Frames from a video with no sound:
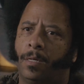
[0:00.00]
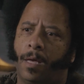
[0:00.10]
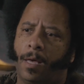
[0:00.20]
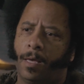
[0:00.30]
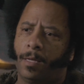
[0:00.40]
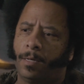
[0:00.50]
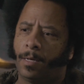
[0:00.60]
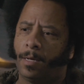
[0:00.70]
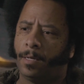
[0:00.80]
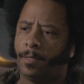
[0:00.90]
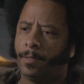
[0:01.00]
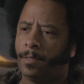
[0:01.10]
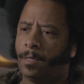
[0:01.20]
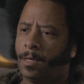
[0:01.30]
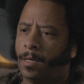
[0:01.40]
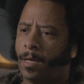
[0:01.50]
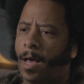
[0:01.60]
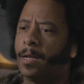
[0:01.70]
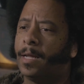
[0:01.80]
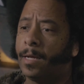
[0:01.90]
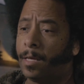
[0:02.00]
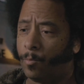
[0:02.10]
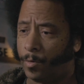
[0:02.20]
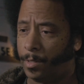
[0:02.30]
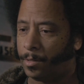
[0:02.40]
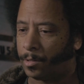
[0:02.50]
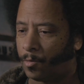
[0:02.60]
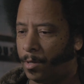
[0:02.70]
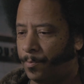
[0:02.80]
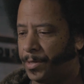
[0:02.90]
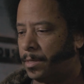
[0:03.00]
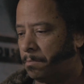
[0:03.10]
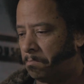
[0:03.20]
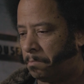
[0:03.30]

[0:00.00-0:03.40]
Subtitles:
and I let him read the script, and